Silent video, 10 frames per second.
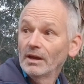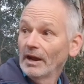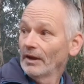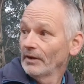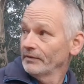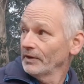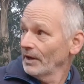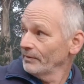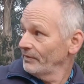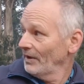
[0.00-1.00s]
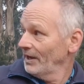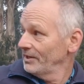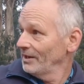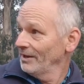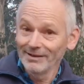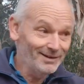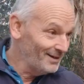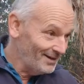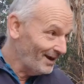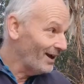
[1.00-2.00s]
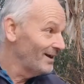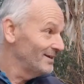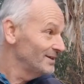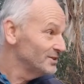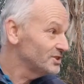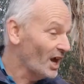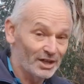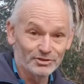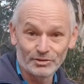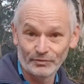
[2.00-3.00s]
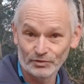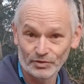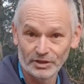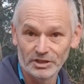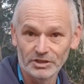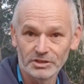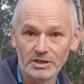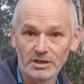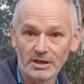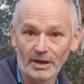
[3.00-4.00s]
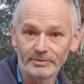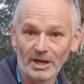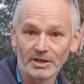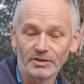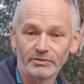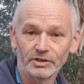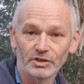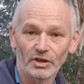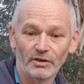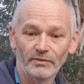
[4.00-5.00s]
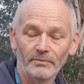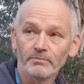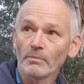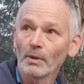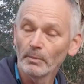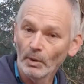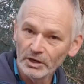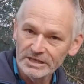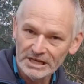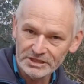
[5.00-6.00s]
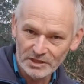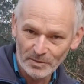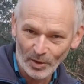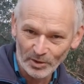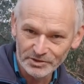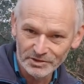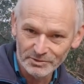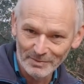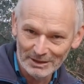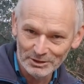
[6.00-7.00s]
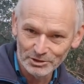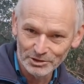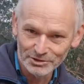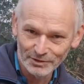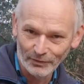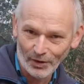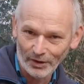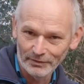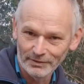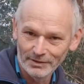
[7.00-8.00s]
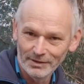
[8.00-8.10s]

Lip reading: Now, even though we've had tons of trees come down in the reserve, my nesting boxes managed to survive.